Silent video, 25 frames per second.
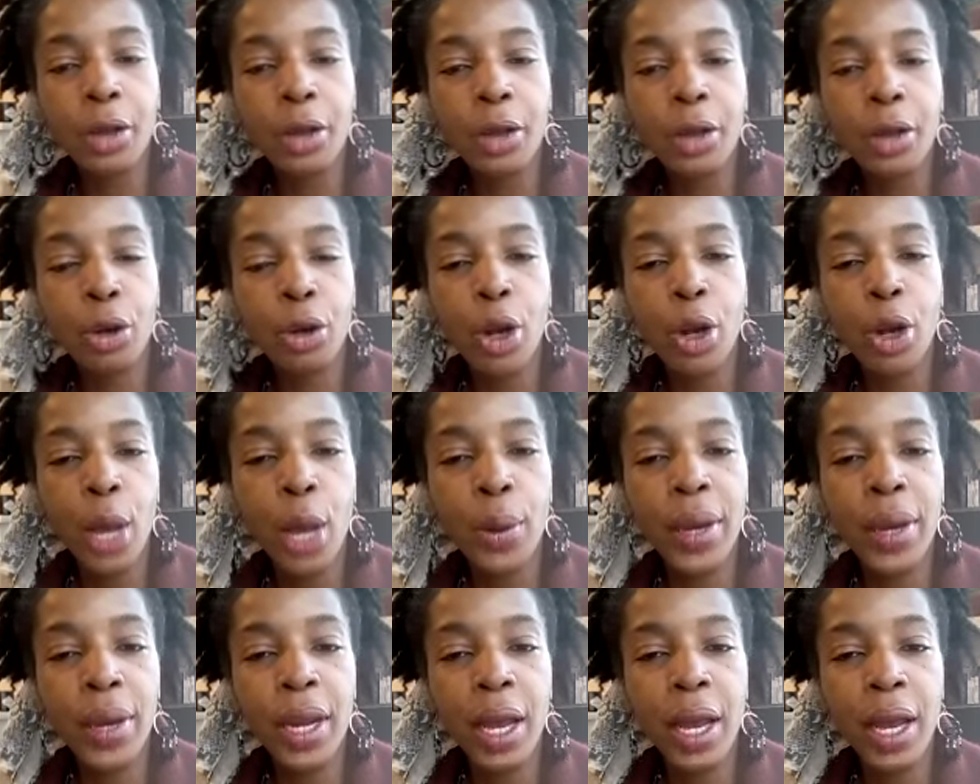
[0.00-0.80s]
You're not
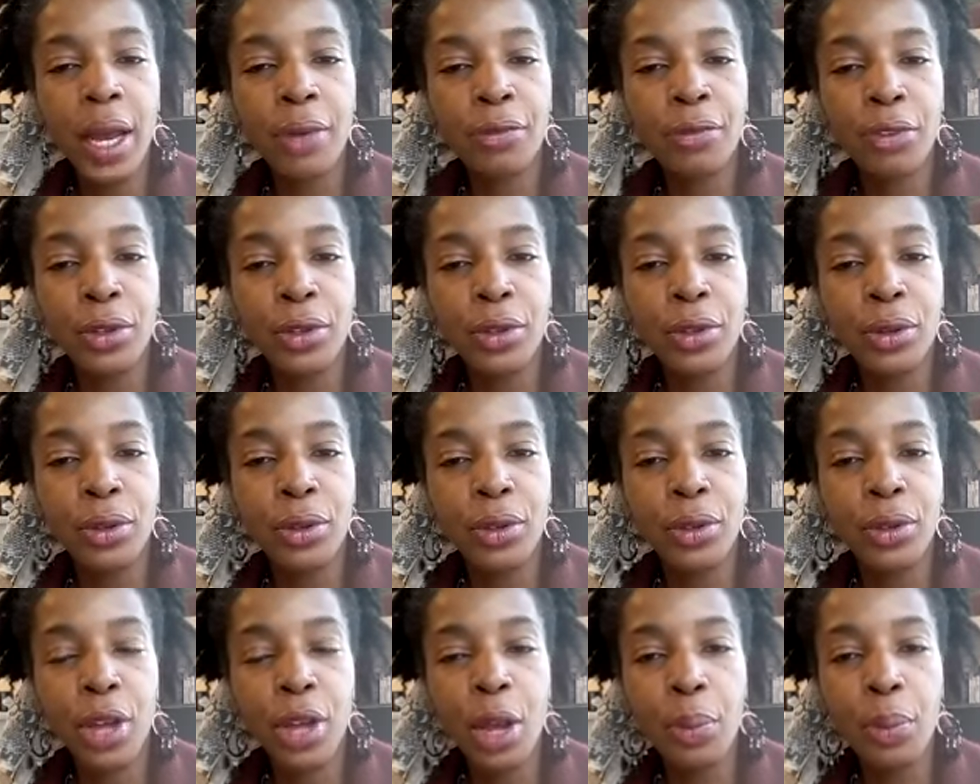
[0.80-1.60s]
low enough.
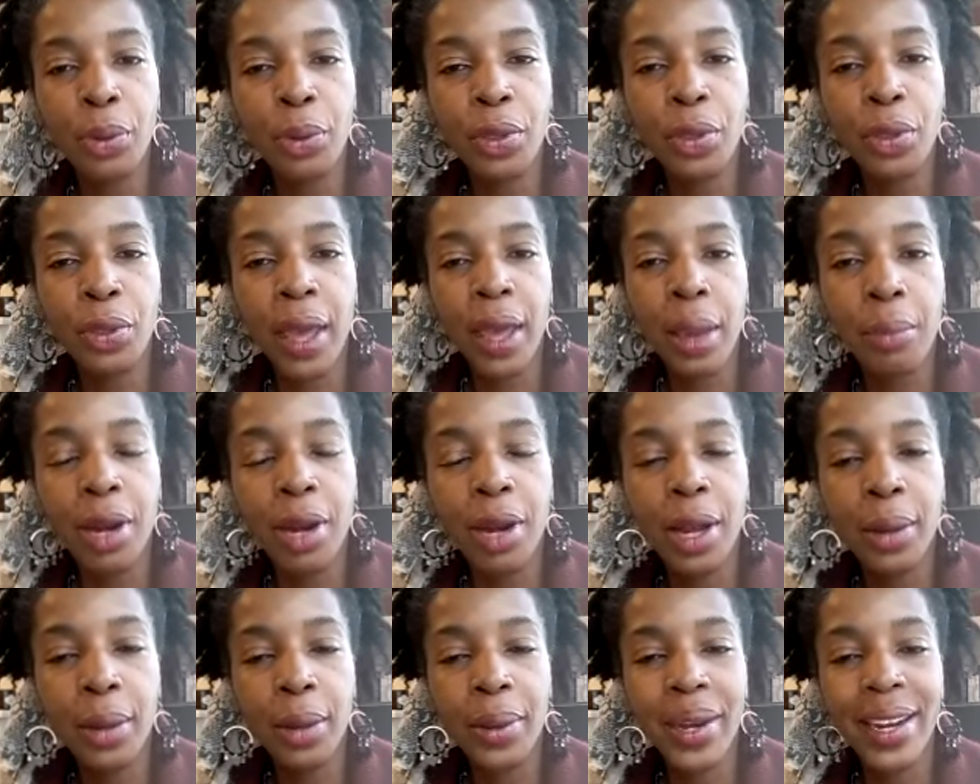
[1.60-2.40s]
You don't put the camera
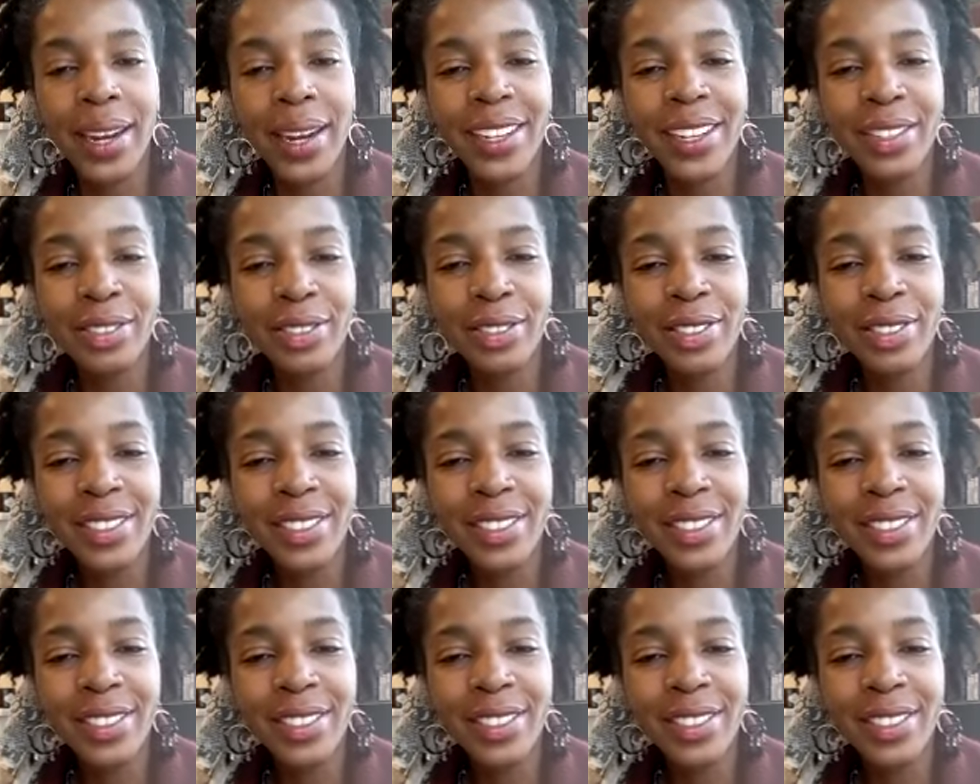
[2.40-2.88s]
low enough.